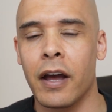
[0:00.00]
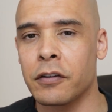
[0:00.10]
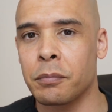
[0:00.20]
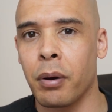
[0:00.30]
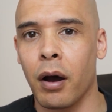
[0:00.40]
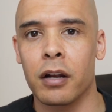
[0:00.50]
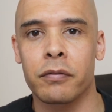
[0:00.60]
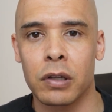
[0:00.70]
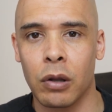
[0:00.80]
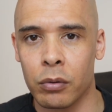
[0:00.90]
as part of
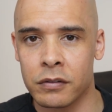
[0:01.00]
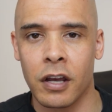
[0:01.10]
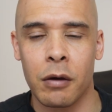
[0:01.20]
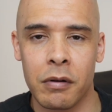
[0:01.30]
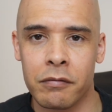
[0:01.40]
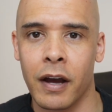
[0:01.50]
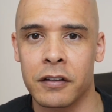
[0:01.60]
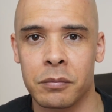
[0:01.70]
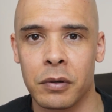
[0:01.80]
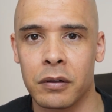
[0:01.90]
a long-term
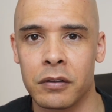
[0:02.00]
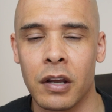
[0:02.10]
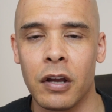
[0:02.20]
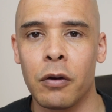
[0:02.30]
investment,